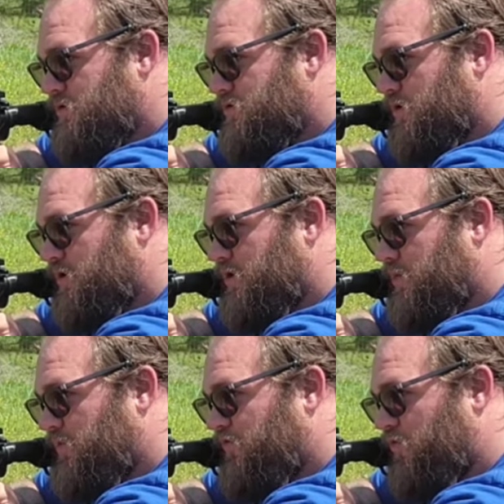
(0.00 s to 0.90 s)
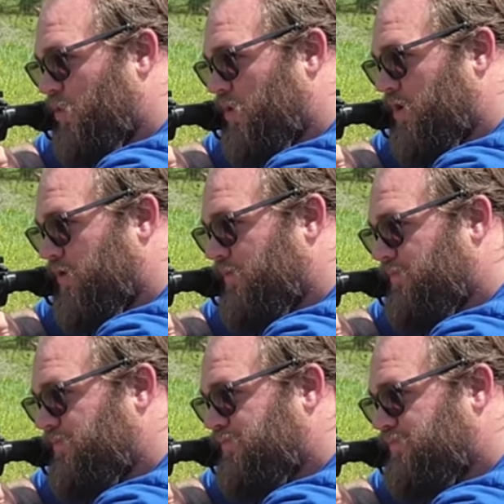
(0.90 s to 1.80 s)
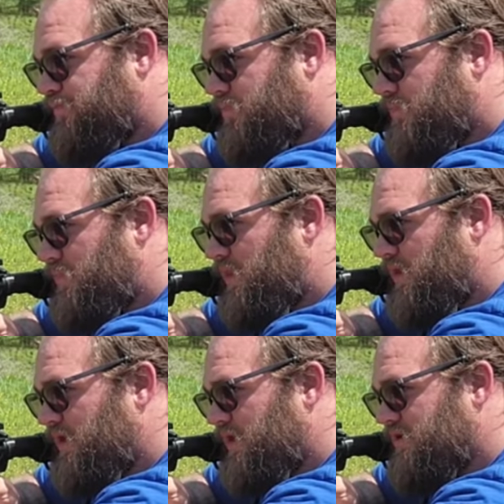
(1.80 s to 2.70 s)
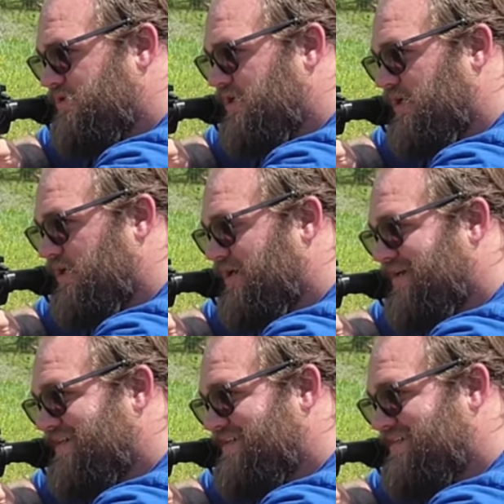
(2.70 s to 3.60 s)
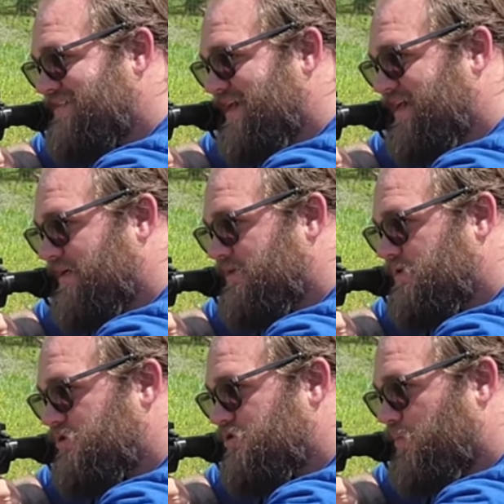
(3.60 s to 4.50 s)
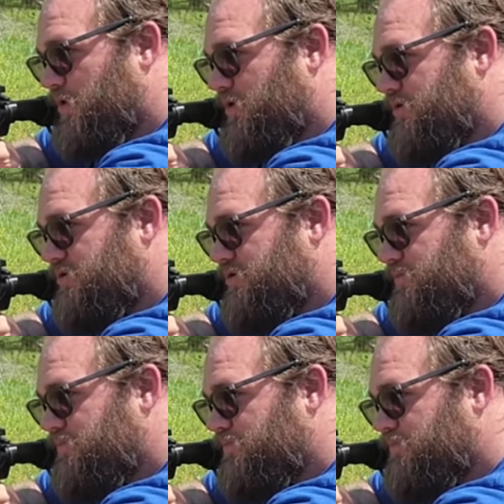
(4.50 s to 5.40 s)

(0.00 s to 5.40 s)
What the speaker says: Steel target number 4 is the second smallest.